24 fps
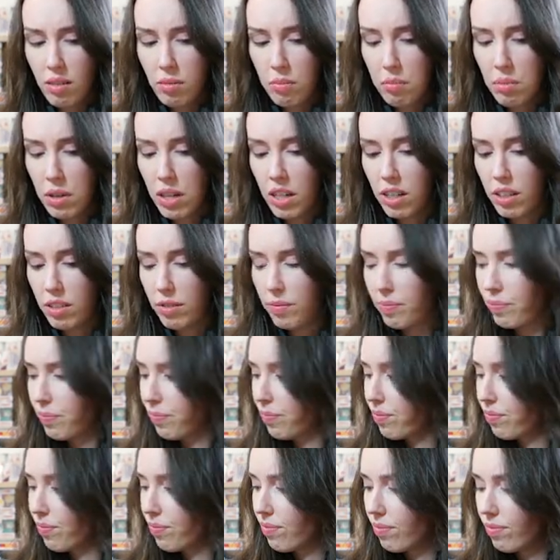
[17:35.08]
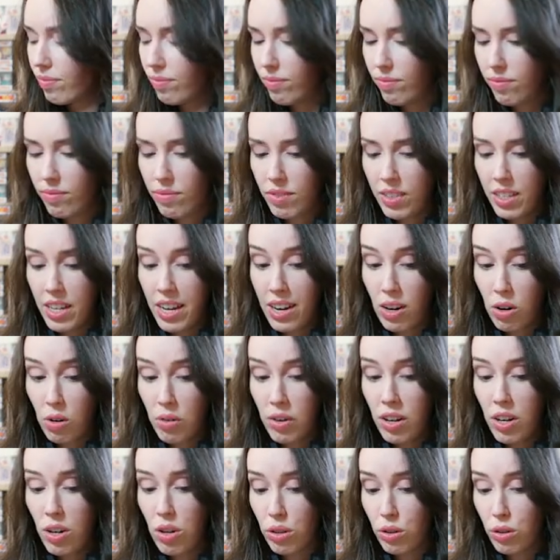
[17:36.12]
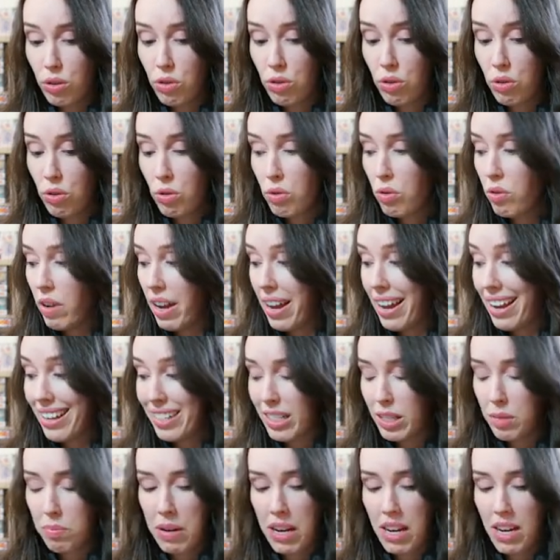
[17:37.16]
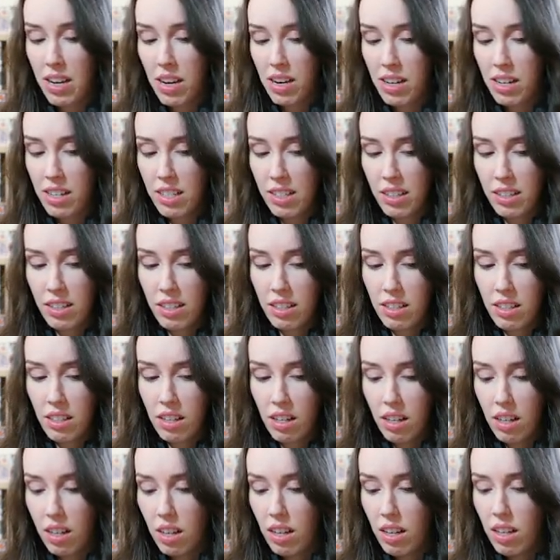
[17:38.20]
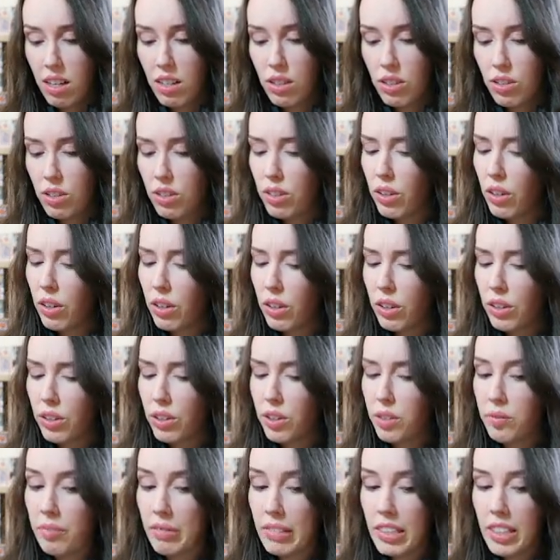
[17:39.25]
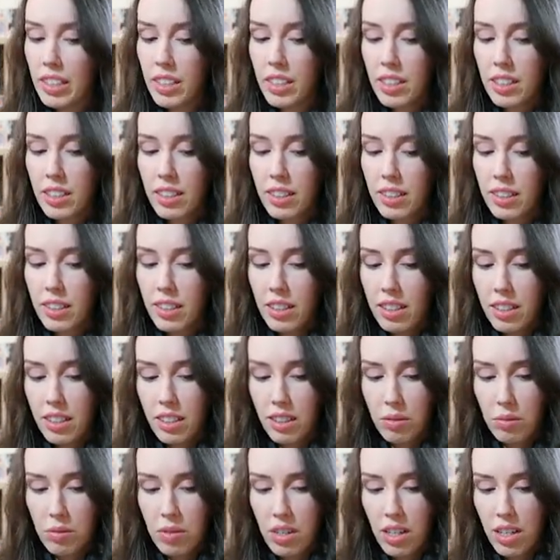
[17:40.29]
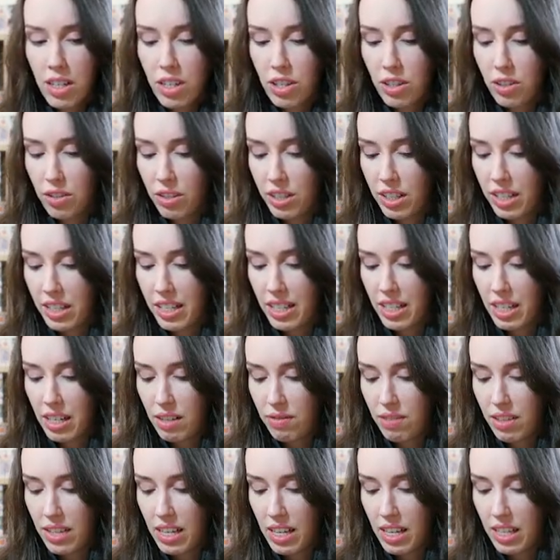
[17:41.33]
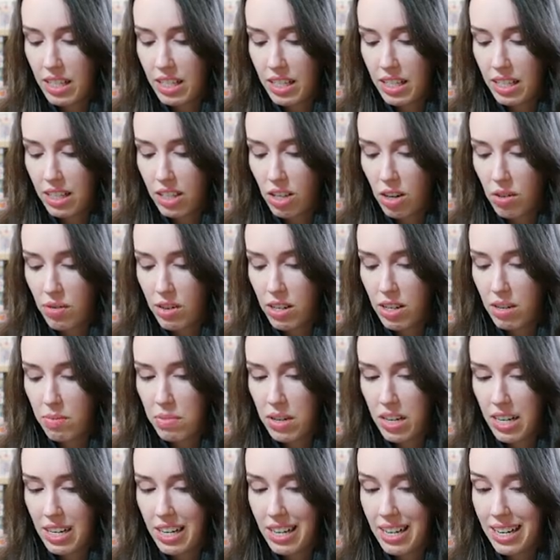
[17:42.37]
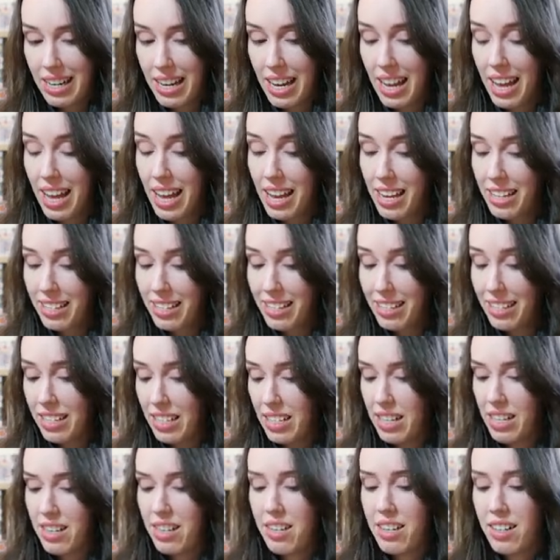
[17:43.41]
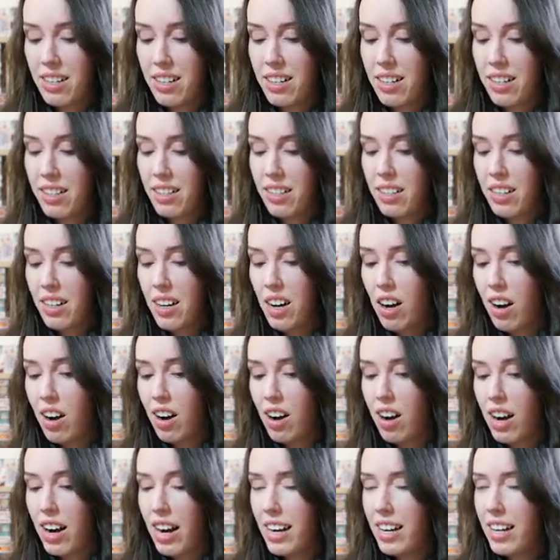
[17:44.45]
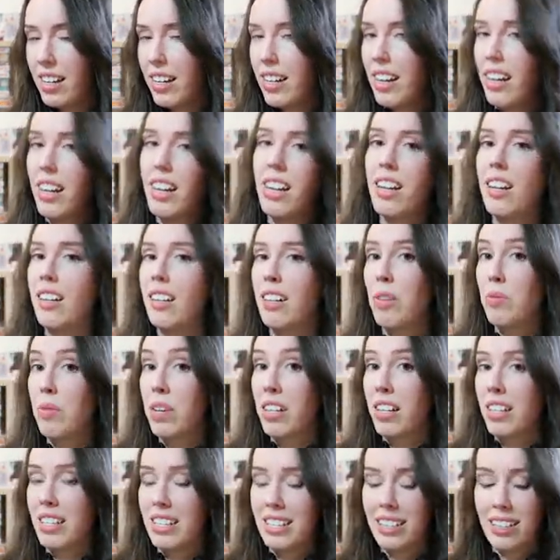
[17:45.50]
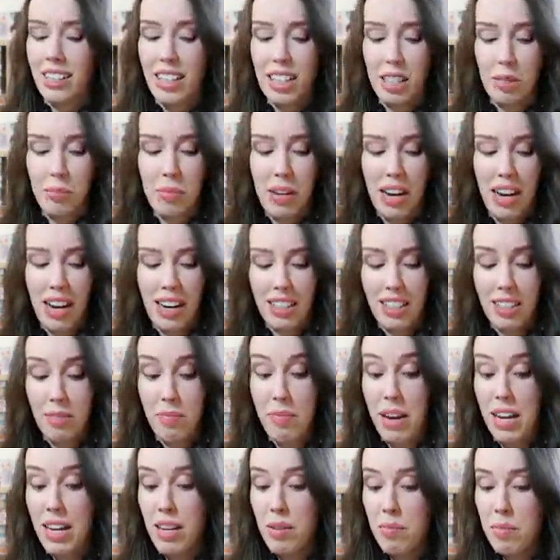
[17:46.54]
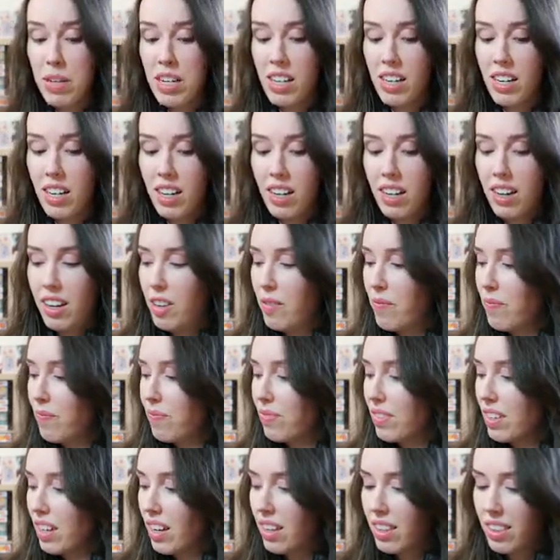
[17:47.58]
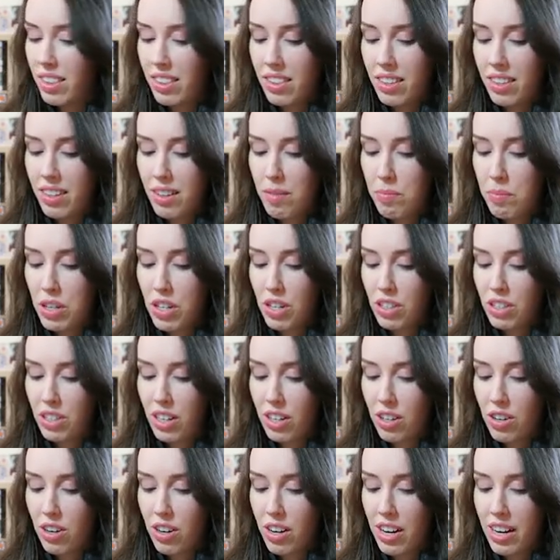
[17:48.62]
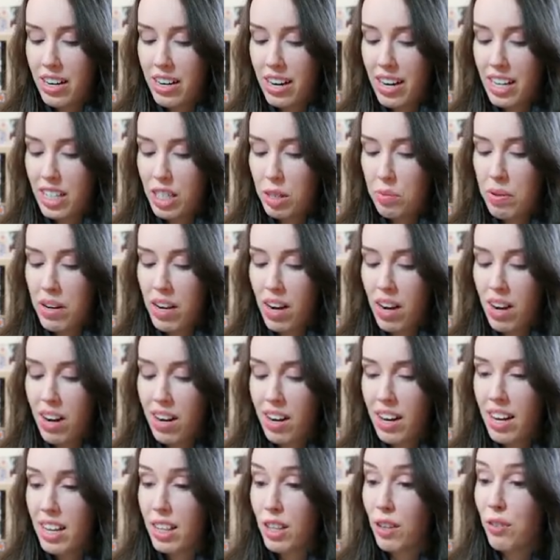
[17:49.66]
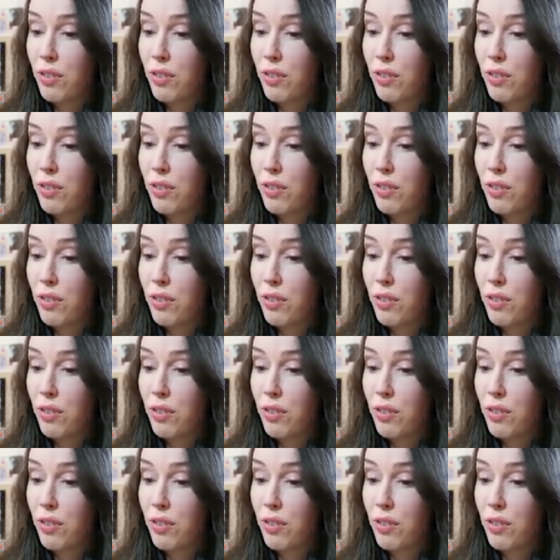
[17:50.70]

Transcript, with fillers: But yeah, already got two SPRs. So wondering if there's going to be an SCR hiding in one of these last packs. Maybe because I got an SPR in the